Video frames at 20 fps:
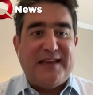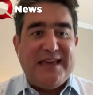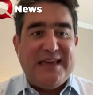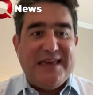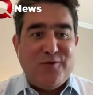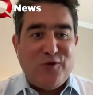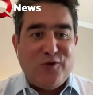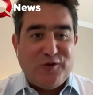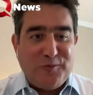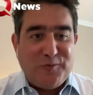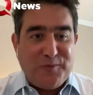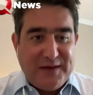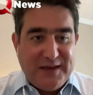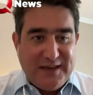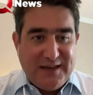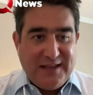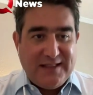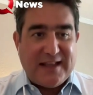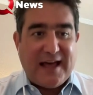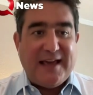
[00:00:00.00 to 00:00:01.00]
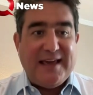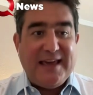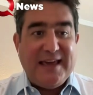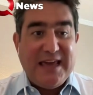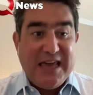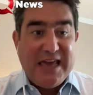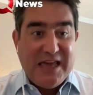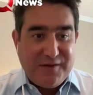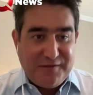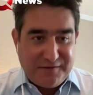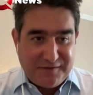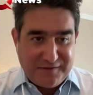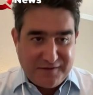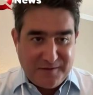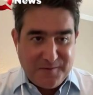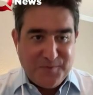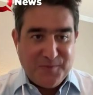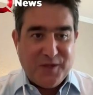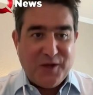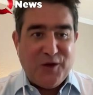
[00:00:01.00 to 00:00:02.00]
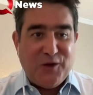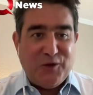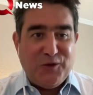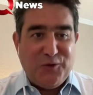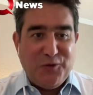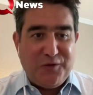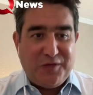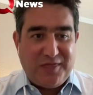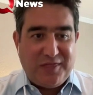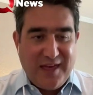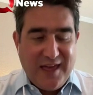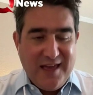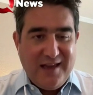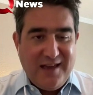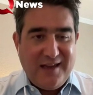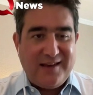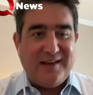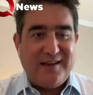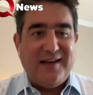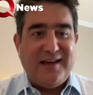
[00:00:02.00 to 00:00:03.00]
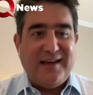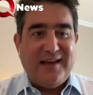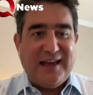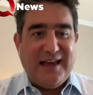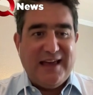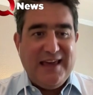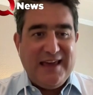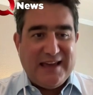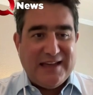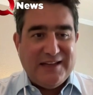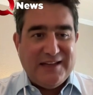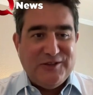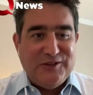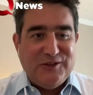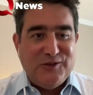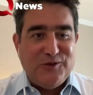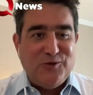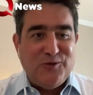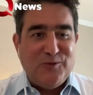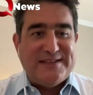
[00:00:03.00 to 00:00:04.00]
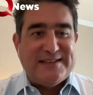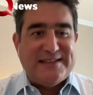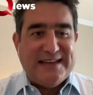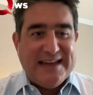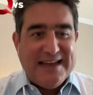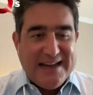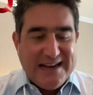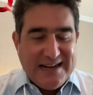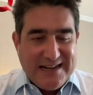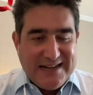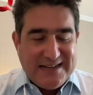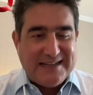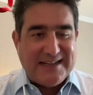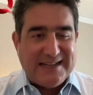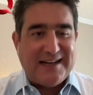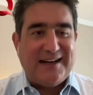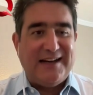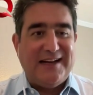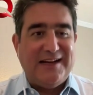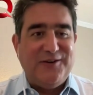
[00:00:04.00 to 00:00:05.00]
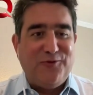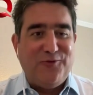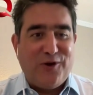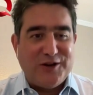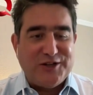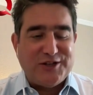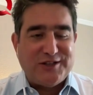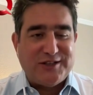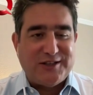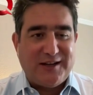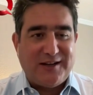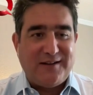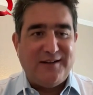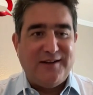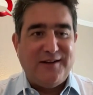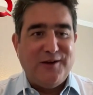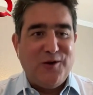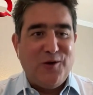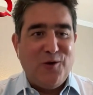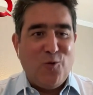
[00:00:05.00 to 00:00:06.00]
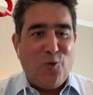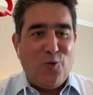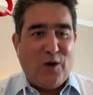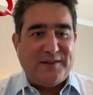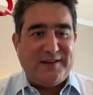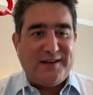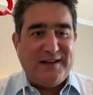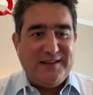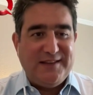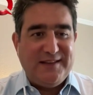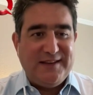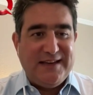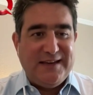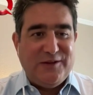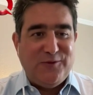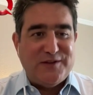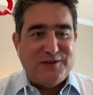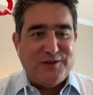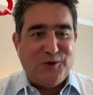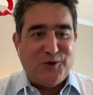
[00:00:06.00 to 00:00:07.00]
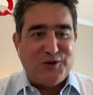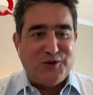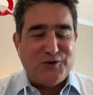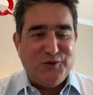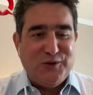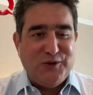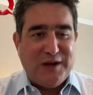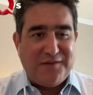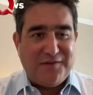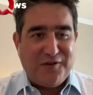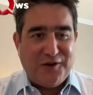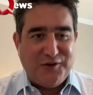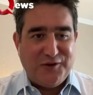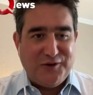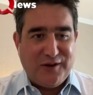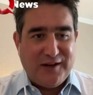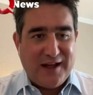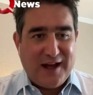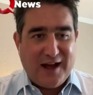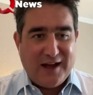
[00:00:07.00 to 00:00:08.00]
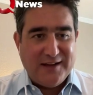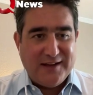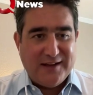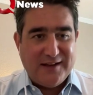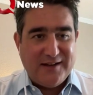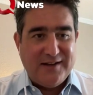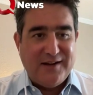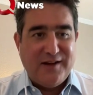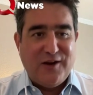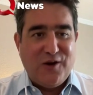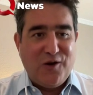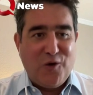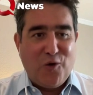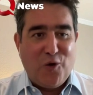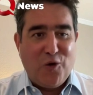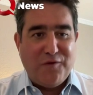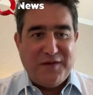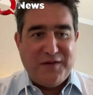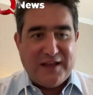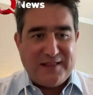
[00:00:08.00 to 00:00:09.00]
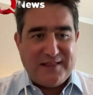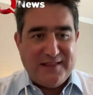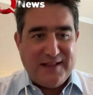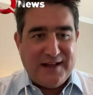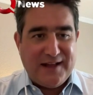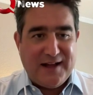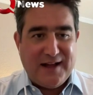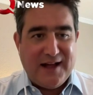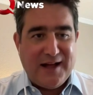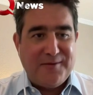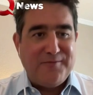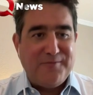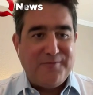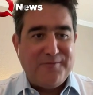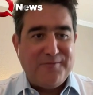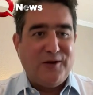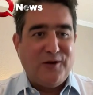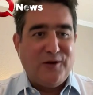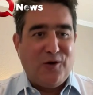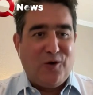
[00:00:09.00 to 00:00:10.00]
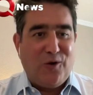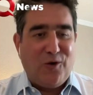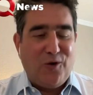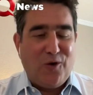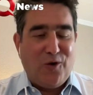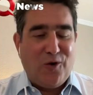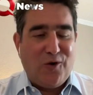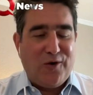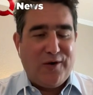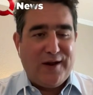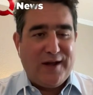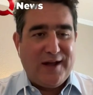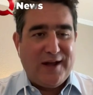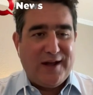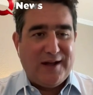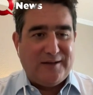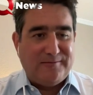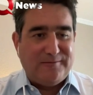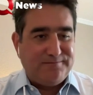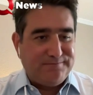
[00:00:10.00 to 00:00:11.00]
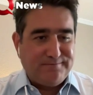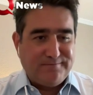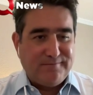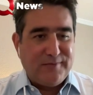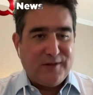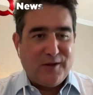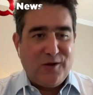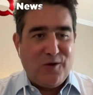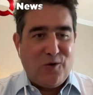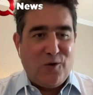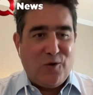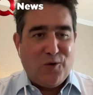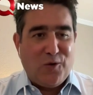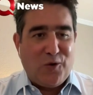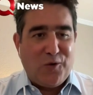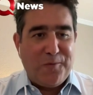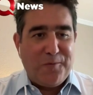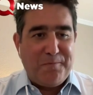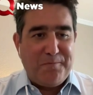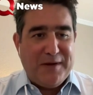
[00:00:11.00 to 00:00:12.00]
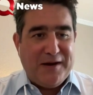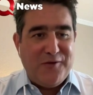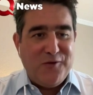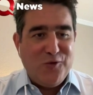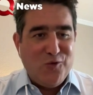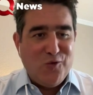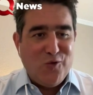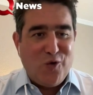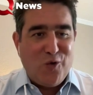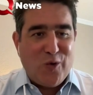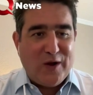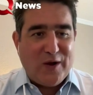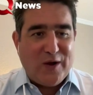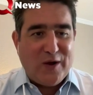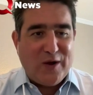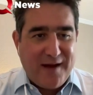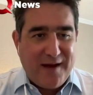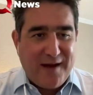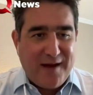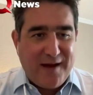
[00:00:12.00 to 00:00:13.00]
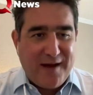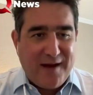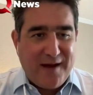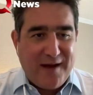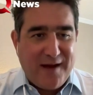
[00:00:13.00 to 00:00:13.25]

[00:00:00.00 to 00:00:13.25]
would be naive to think he can do with India and Russia what he did with Ursula von der Leyen or Vietnam or Peru or Guatemala.